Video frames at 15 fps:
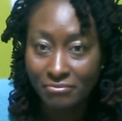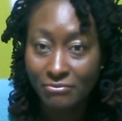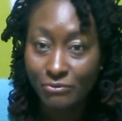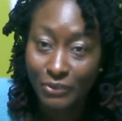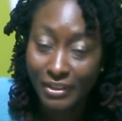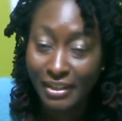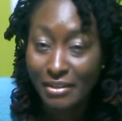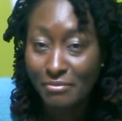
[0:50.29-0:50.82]

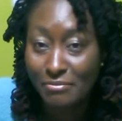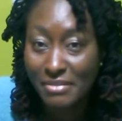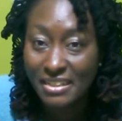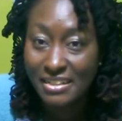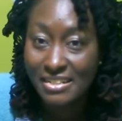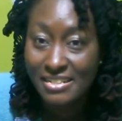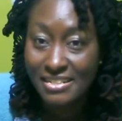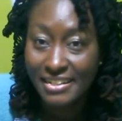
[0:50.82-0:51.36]
What I mean
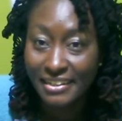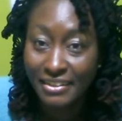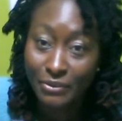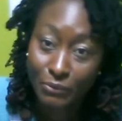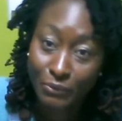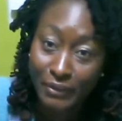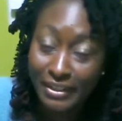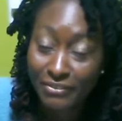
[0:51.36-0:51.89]
is, like,
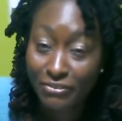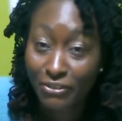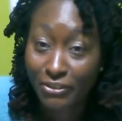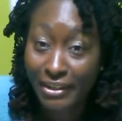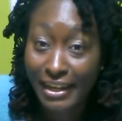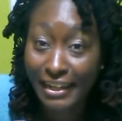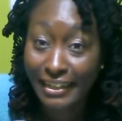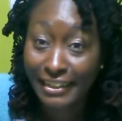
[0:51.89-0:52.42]
whatever
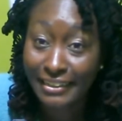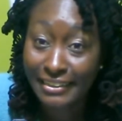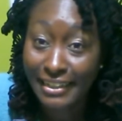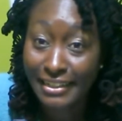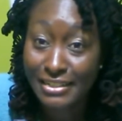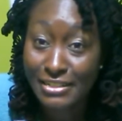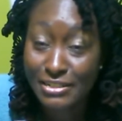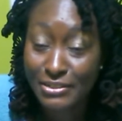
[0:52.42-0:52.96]
I
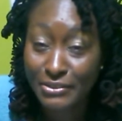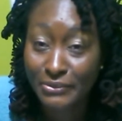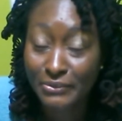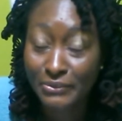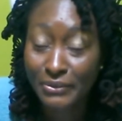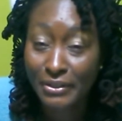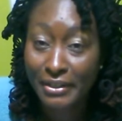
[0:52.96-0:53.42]
can do,